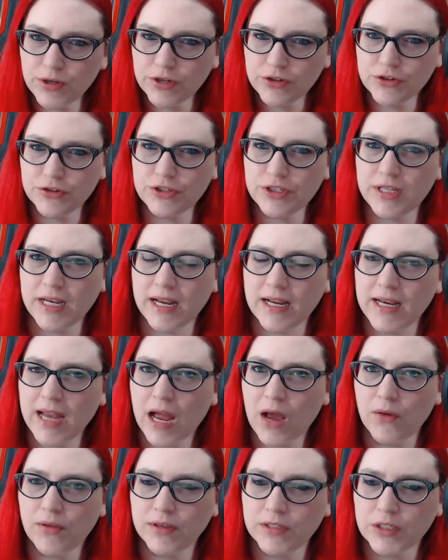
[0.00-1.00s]
understand
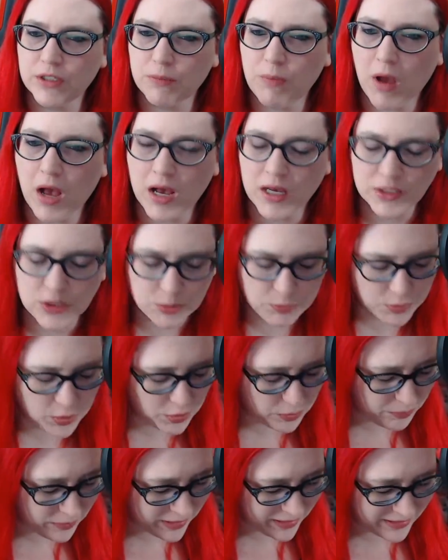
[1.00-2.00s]
how this is
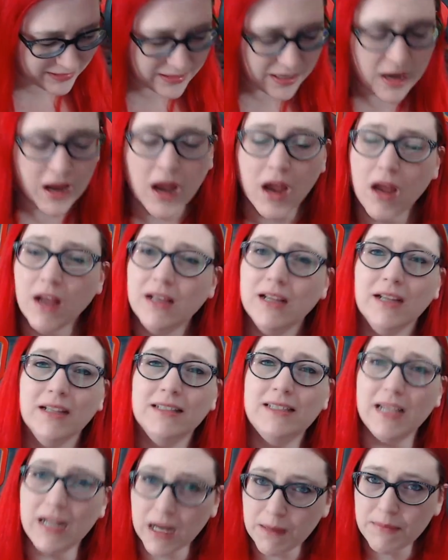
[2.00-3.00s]
possible, but
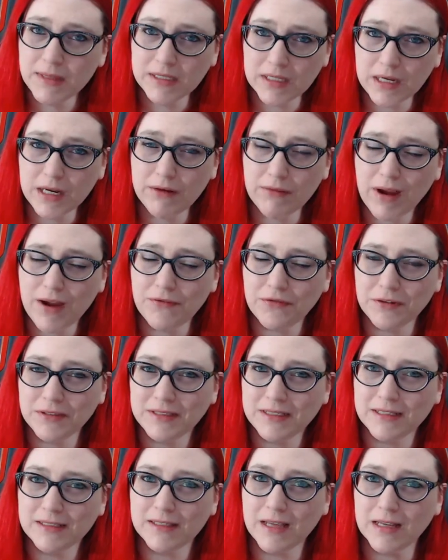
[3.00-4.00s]
did I miss any
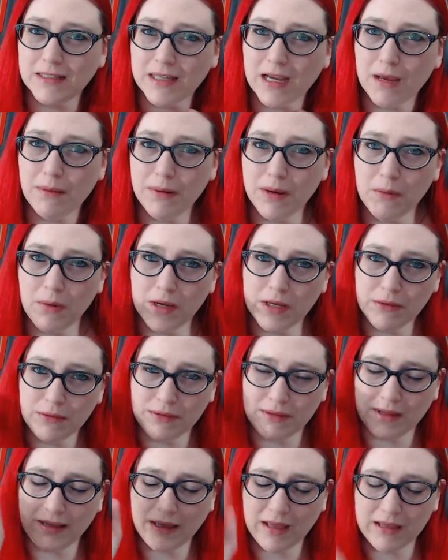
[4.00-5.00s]
references? Tell me what
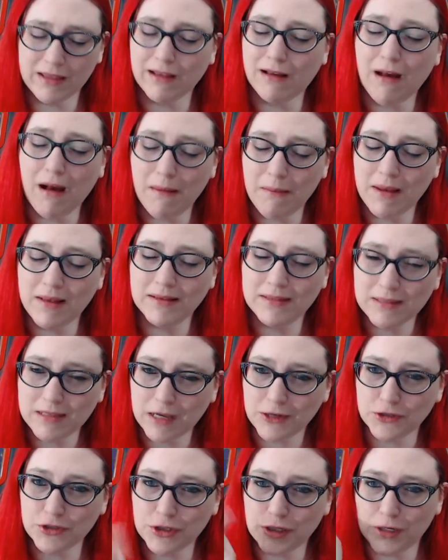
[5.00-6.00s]
you think in the comment
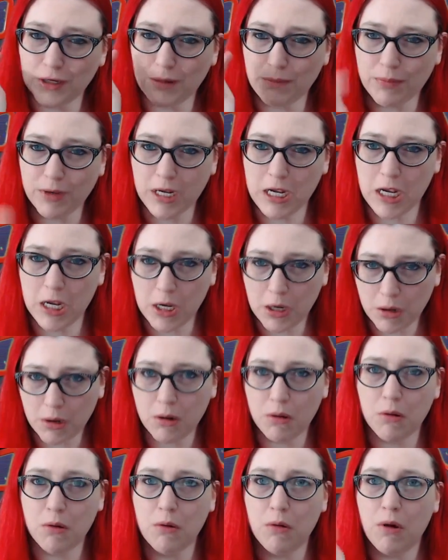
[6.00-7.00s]
section
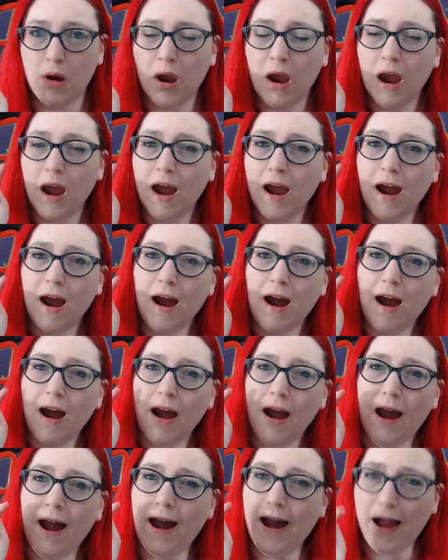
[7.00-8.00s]
below.
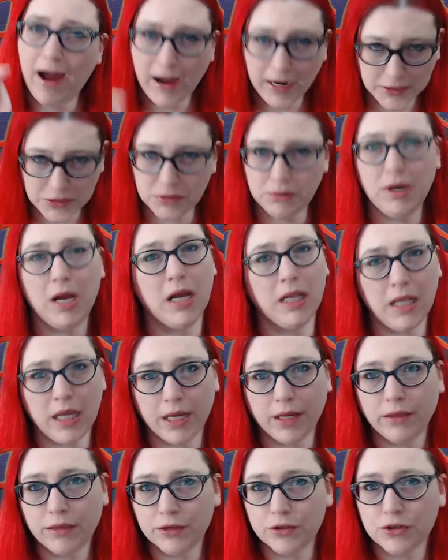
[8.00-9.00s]
I do not
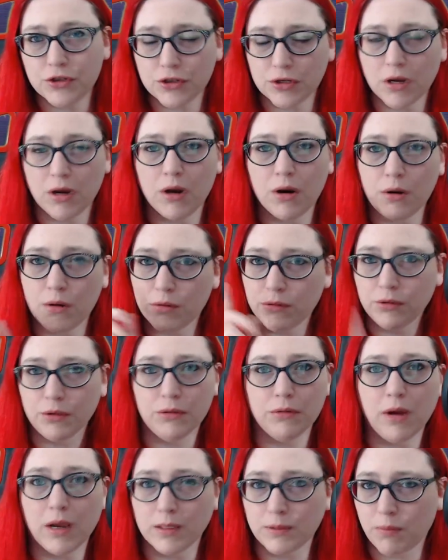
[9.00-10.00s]
like this show.
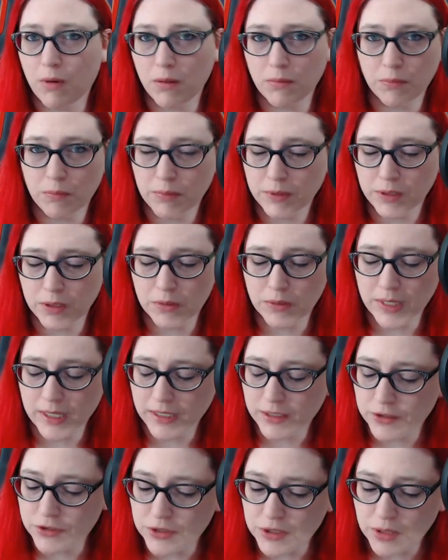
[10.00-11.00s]
You guys probably don't
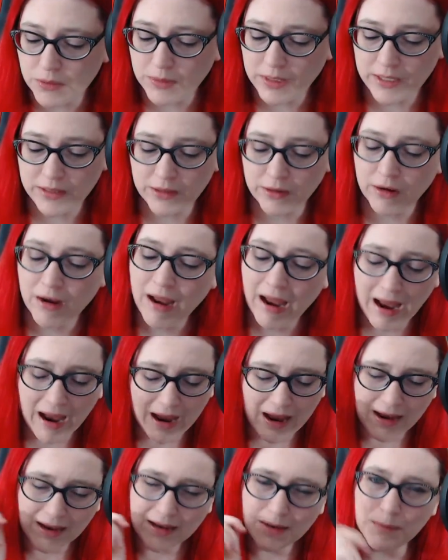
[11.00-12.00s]
like this show either.
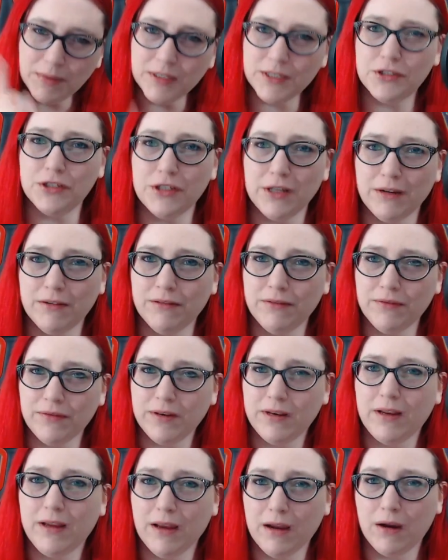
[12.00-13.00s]
Please share the
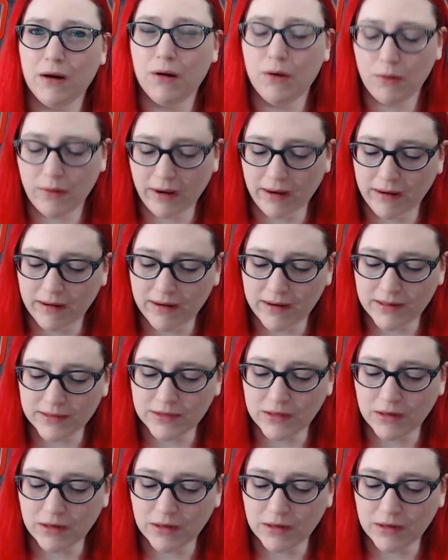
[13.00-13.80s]
video and